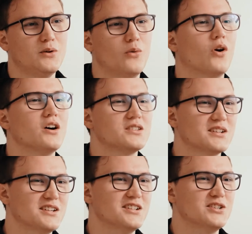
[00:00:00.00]
We're also
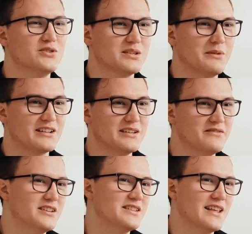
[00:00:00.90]
going to do some
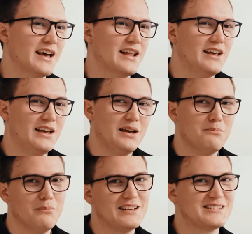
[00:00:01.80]
activities that
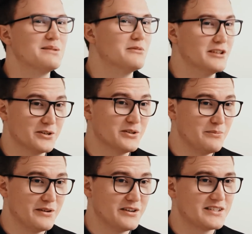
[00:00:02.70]
might seem a little
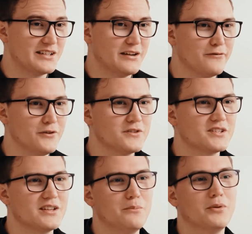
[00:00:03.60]
embarrassing at
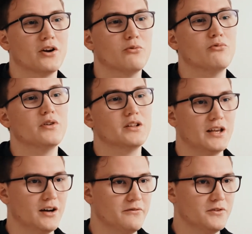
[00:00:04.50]
first, but are really
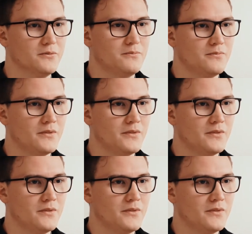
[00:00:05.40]
helpful.